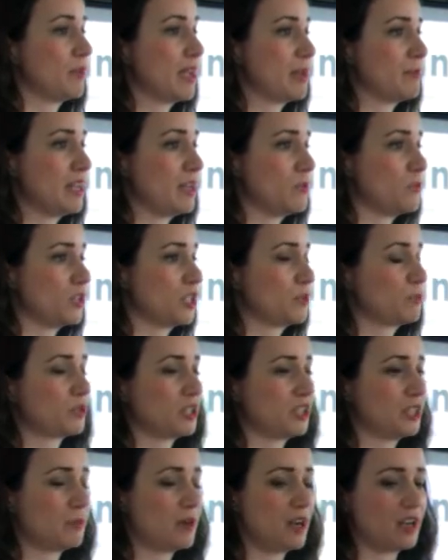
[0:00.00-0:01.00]
maybe one to put
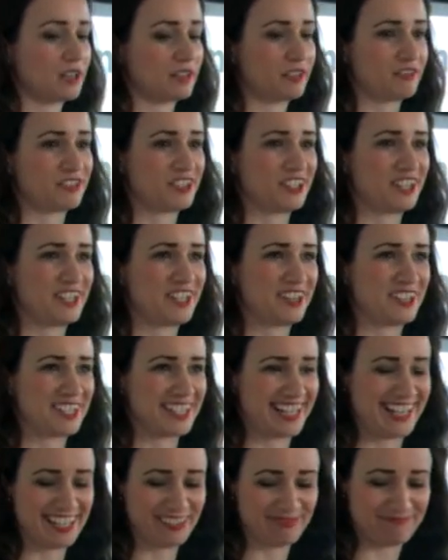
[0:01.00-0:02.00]
in the pocket for another
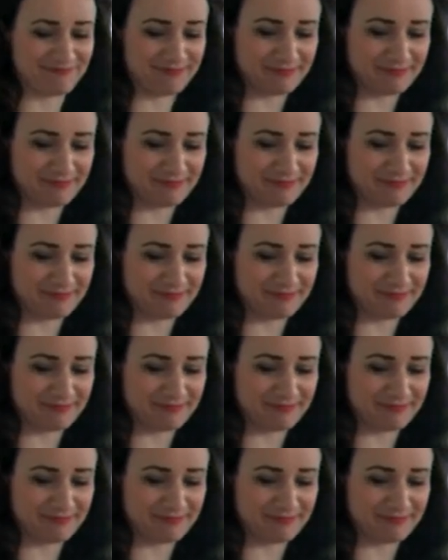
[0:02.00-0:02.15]
day.